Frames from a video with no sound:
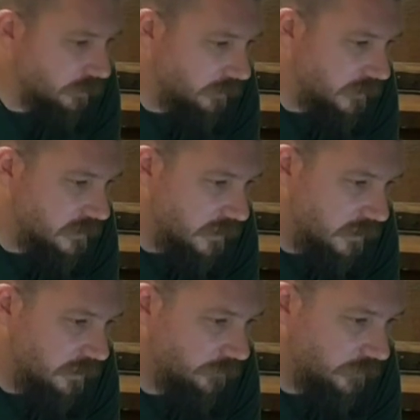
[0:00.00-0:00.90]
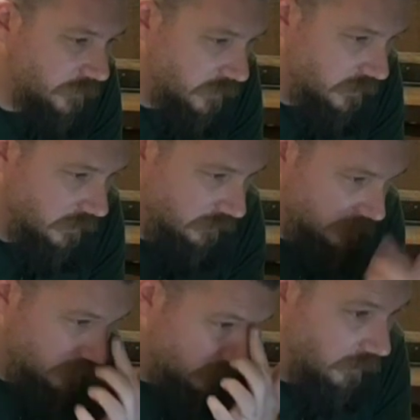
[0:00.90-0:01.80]
As early as
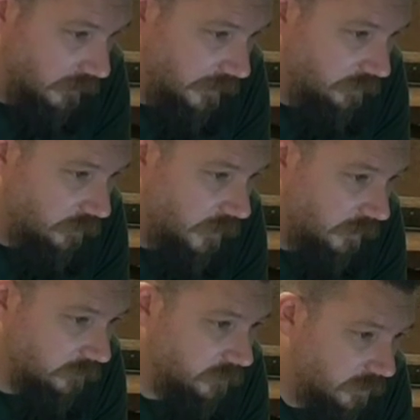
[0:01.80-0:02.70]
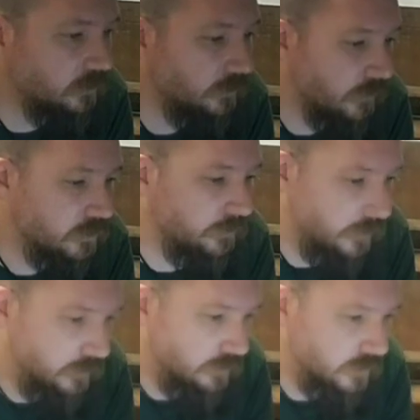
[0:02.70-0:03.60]
1956, Allegro held controversial
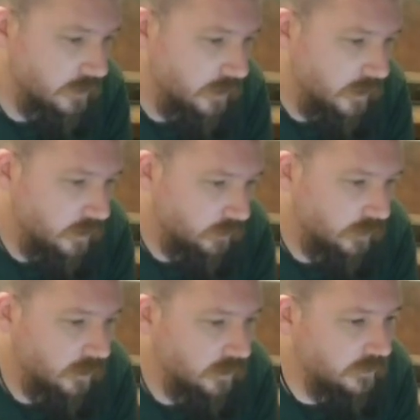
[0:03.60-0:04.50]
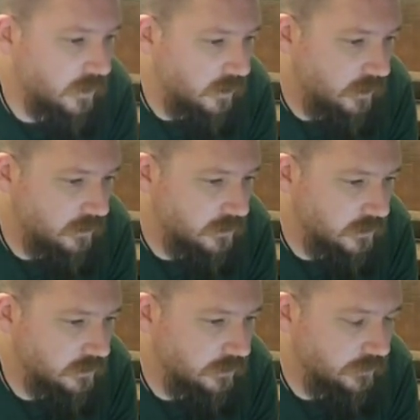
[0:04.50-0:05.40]
views regarding the
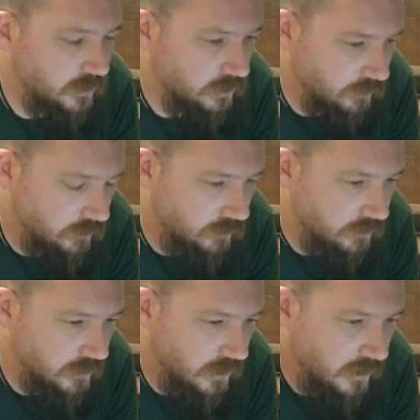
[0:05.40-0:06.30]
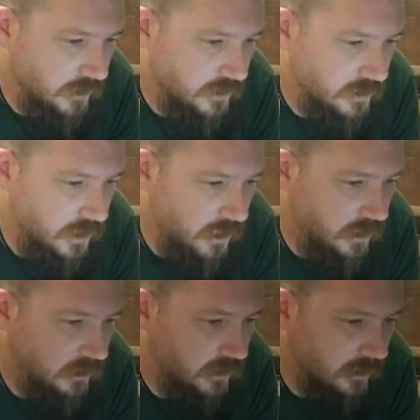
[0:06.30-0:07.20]
content of the scrolls,
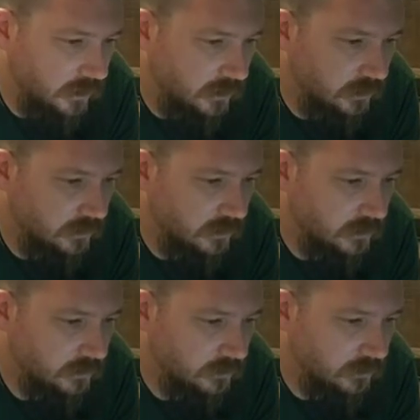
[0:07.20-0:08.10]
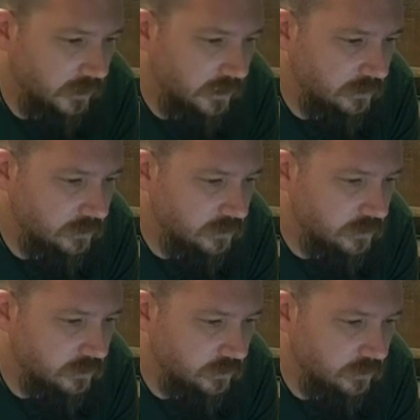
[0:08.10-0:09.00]
stating in Later
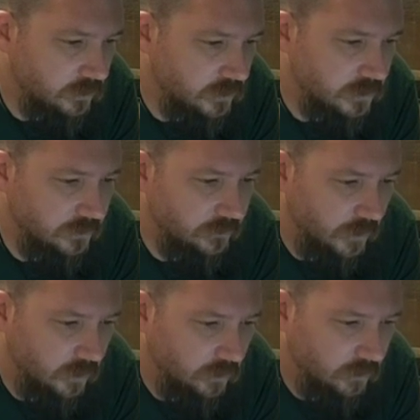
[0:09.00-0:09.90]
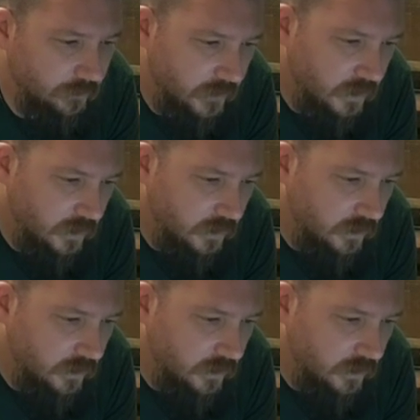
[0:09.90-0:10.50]
to de Vaux,